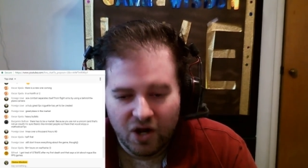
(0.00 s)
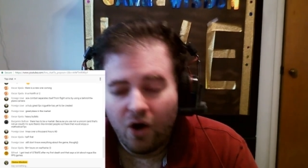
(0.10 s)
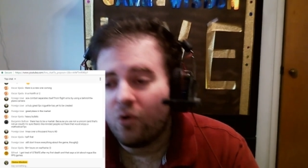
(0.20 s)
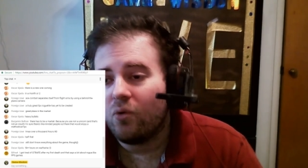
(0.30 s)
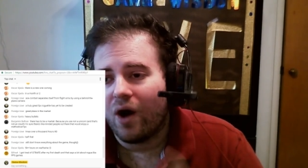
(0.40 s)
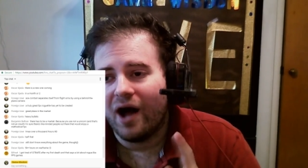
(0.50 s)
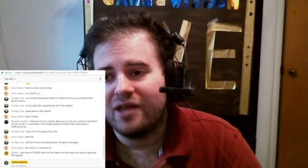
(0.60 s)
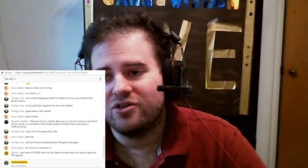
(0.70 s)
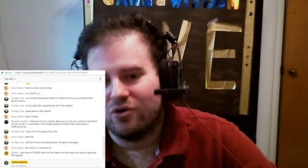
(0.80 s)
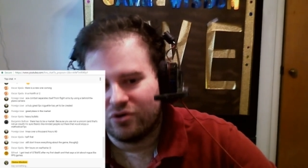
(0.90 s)
Oh, I
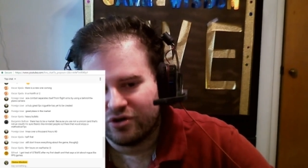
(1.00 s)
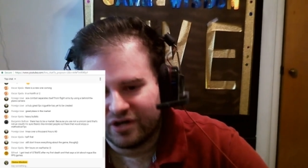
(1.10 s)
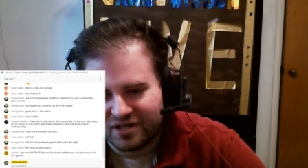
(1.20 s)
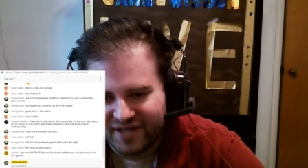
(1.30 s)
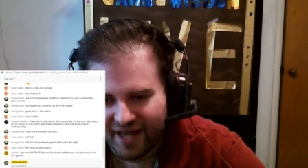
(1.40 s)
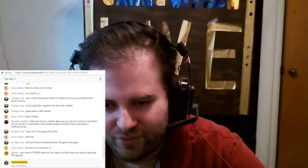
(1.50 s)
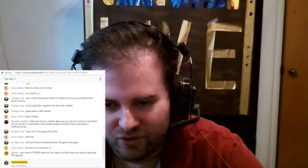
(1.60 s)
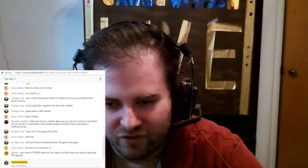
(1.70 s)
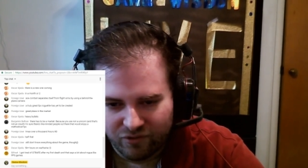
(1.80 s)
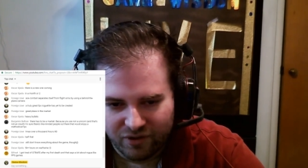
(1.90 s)
know a good example
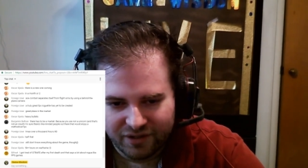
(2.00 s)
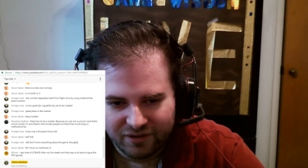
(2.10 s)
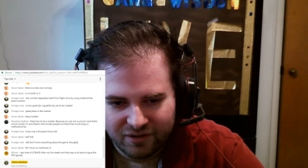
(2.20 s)
of one.